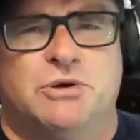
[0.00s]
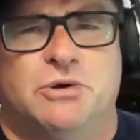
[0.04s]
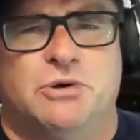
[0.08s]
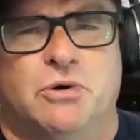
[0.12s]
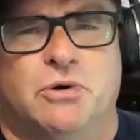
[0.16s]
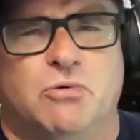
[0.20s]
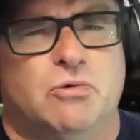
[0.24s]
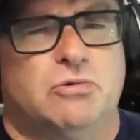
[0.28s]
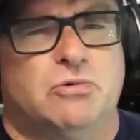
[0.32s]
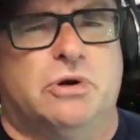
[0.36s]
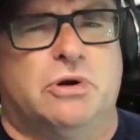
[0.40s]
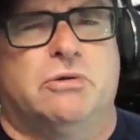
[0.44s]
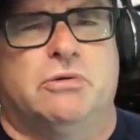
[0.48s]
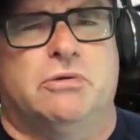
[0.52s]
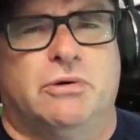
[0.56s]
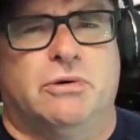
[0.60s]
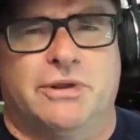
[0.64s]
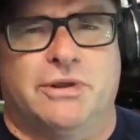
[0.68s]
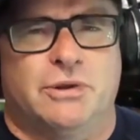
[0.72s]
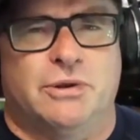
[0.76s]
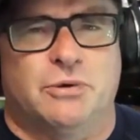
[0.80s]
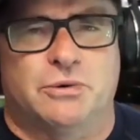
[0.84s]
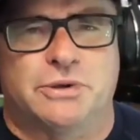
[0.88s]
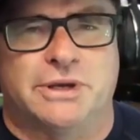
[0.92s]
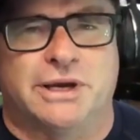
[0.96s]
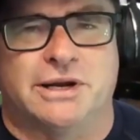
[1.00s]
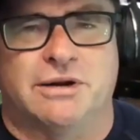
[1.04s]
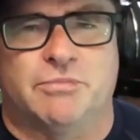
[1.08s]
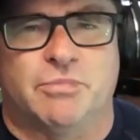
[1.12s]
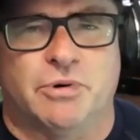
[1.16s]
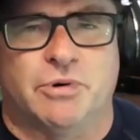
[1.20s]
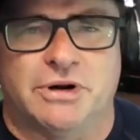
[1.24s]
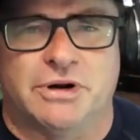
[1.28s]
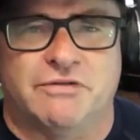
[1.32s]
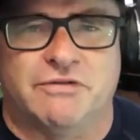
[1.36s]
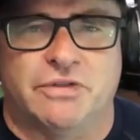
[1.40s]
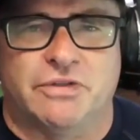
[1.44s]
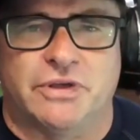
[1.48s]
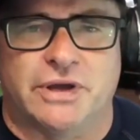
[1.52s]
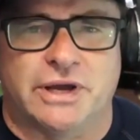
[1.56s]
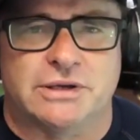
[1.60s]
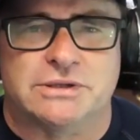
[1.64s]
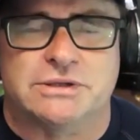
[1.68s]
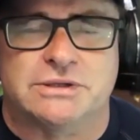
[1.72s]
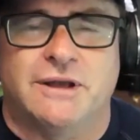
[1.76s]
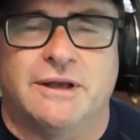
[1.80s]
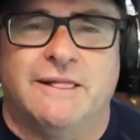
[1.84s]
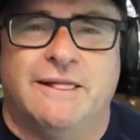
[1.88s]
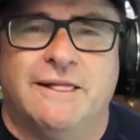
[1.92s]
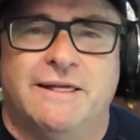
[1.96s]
you know. Oh, no, they look down upon everything else.